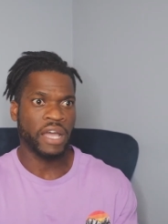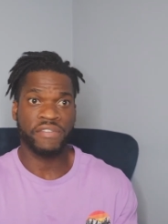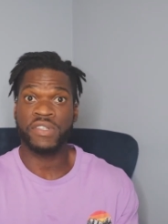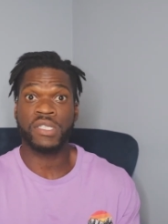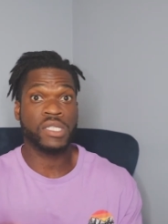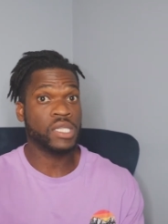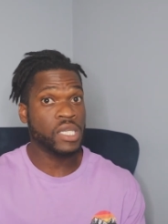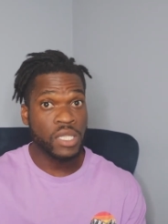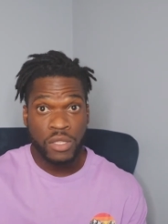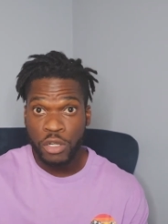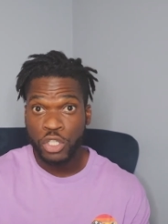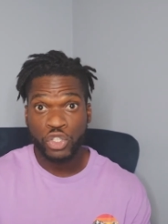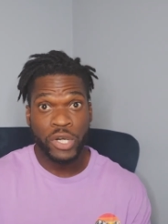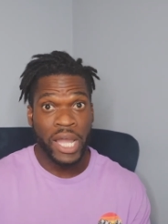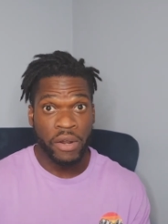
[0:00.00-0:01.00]
I've seen
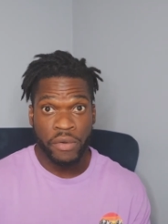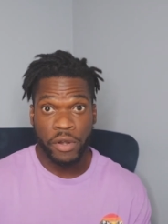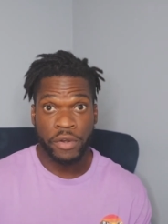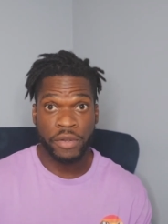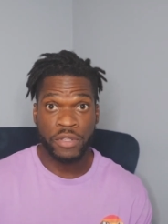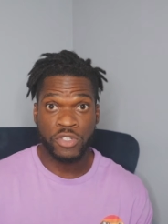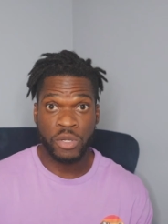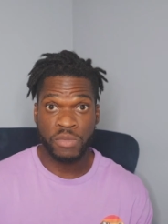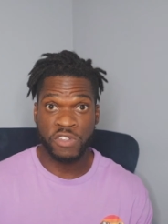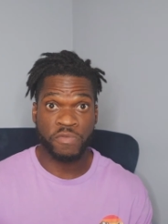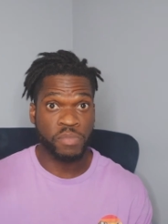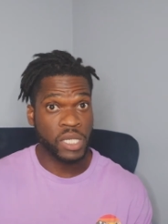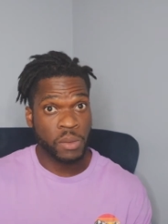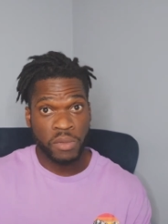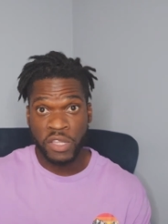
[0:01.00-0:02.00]
their track record in terms
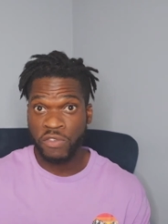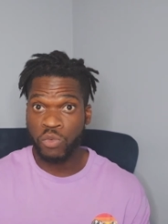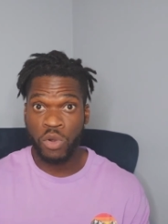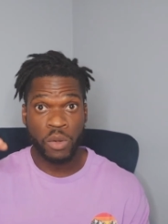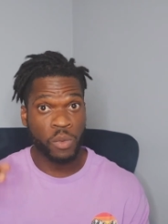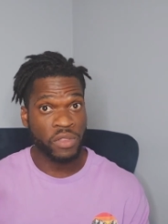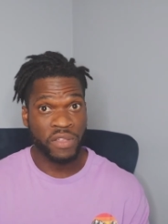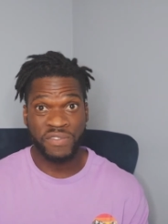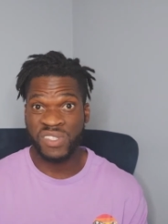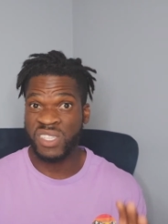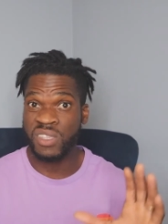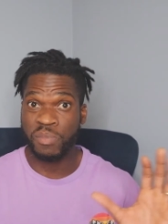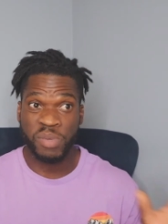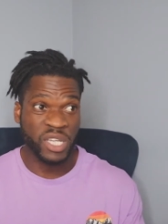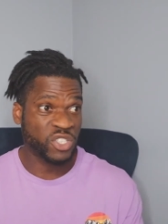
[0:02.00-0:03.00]
of people they've worked with, I've
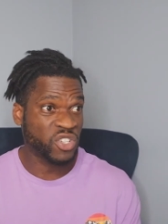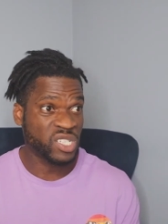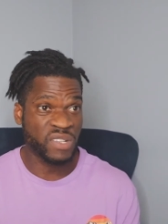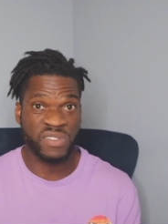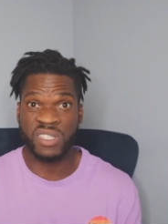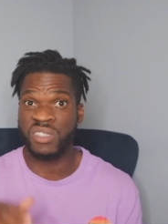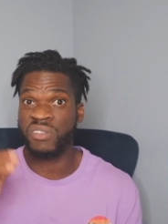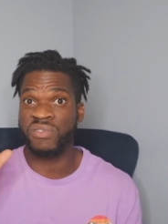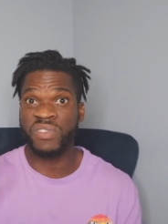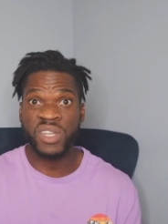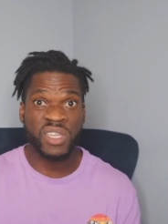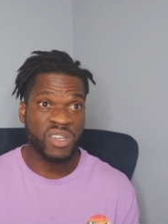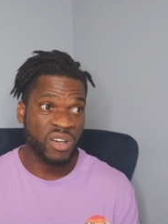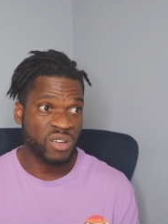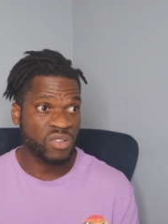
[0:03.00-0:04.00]
seen the pictures, I've seen the
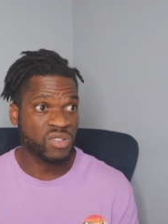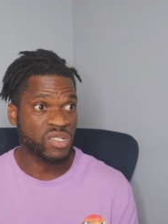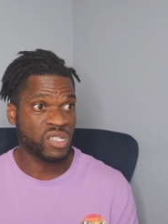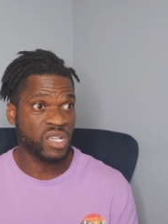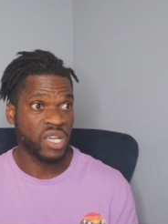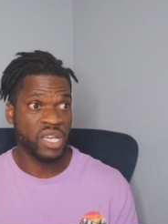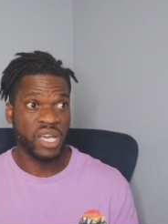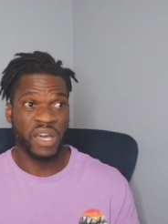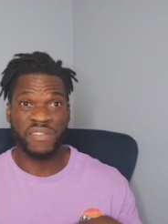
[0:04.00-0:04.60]
videos,